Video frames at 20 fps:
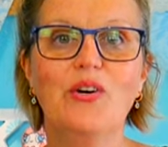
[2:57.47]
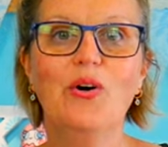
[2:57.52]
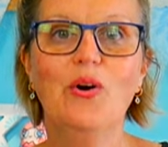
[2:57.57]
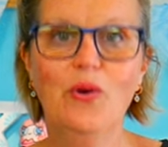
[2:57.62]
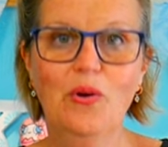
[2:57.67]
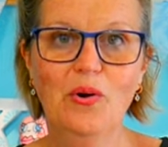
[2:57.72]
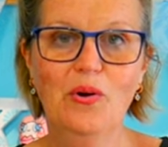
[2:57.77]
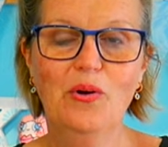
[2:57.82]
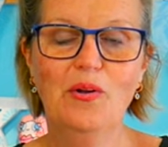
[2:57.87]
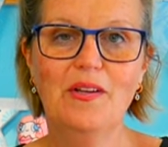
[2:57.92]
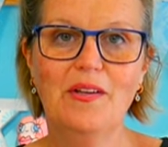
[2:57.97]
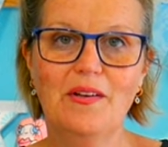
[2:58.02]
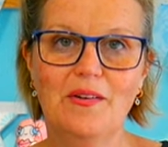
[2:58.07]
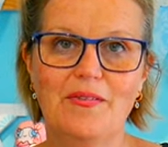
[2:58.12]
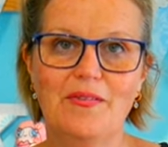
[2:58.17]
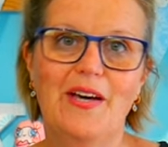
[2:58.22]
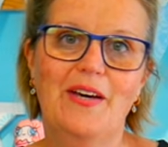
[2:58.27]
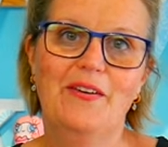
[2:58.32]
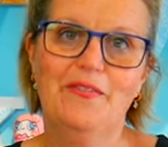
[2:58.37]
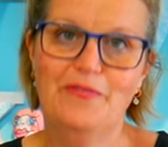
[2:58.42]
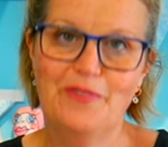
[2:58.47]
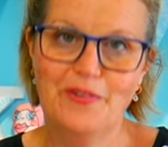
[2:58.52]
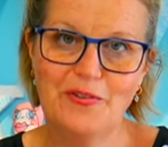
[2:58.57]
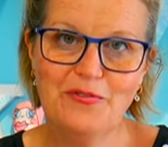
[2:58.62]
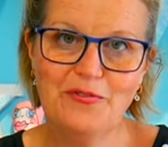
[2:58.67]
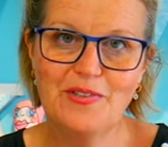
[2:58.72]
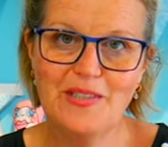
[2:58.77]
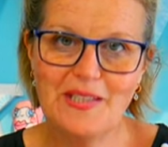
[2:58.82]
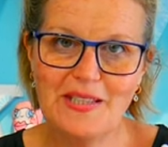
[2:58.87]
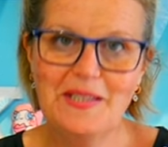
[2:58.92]
all of our
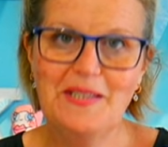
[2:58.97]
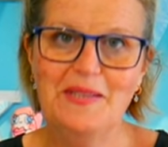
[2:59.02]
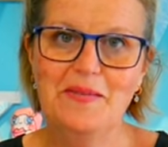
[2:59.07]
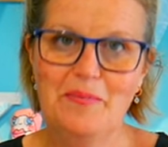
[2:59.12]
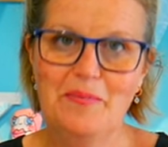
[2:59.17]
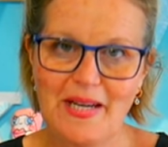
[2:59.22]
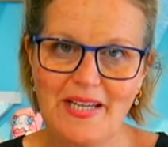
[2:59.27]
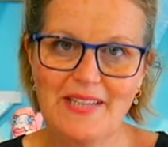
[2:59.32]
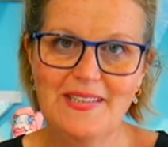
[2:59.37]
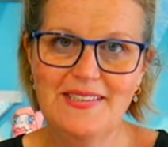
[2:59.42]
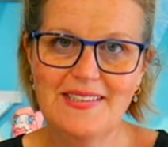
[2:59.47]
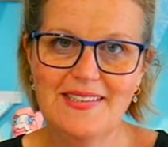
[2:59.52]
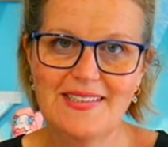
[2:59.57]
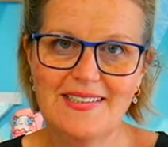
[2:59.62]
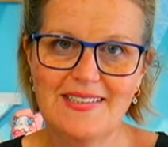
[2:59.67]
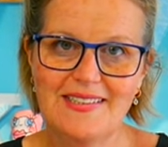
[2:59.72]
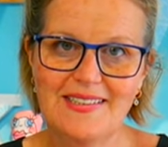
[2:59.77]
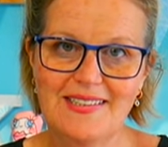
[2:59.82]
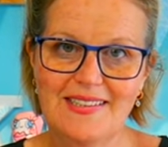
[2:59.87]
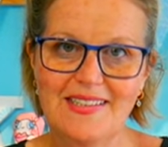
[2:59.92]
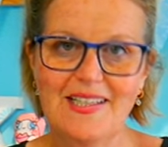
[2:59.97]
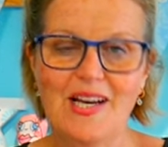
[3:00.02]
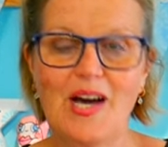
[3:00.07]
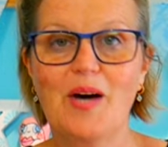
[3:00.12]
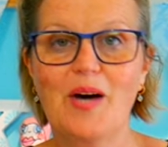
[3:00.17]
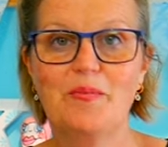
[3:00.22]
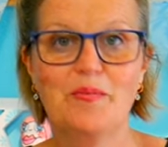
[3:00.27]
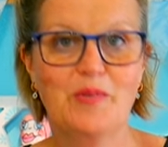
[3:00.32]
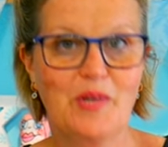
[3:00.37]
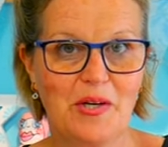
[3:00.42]
15 pieces.
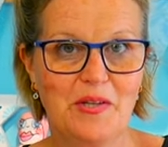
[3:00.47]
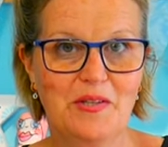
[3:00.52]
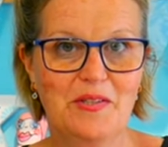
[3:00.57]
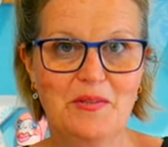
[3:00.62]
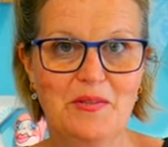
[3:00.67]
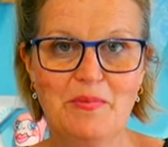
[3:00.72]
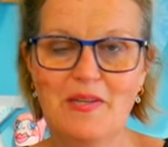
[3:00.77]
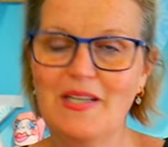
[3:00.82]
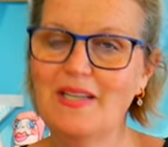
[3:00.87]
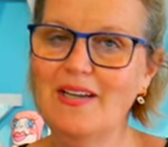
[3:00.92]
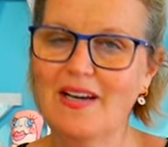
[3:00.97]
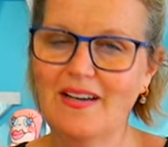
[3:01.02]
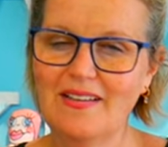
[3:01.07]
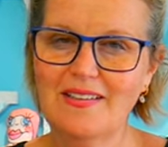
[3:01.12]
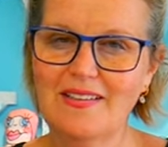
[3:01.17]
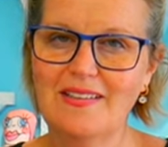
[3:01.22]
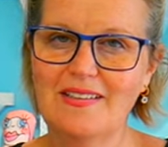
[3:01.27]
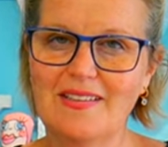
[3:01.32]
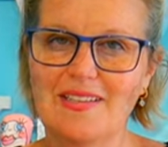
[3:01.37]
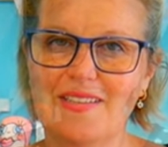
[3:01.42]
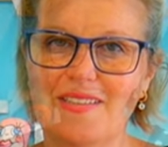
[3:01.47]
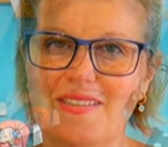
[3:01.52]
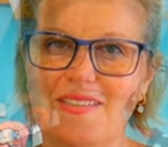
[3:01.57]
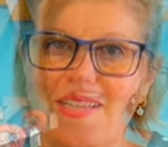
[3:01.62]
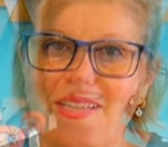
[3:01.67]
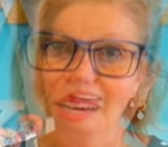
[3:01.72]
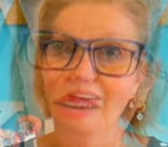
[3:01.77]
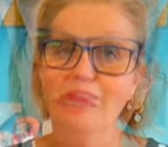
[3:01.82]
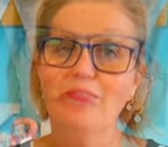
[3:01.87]
I'm going to be cutting these out